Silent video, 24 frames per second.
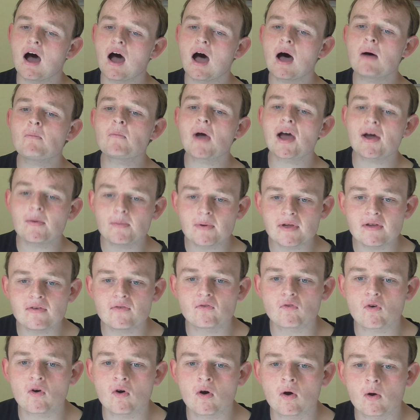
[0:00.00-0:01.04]
I'm happy
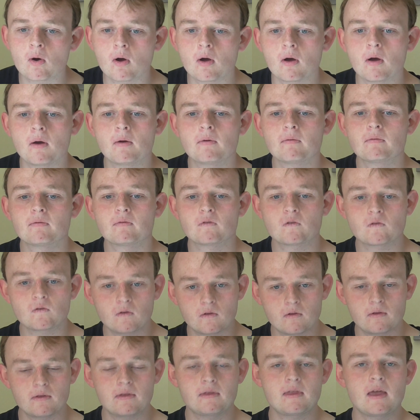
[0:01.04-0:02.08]
for
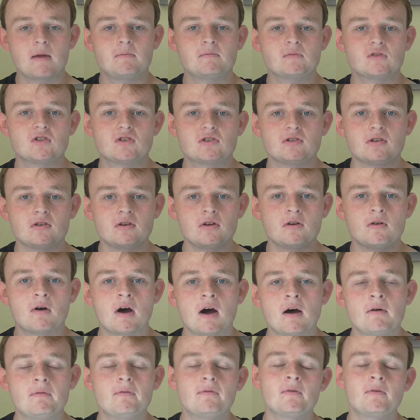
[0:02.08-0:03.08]
them too.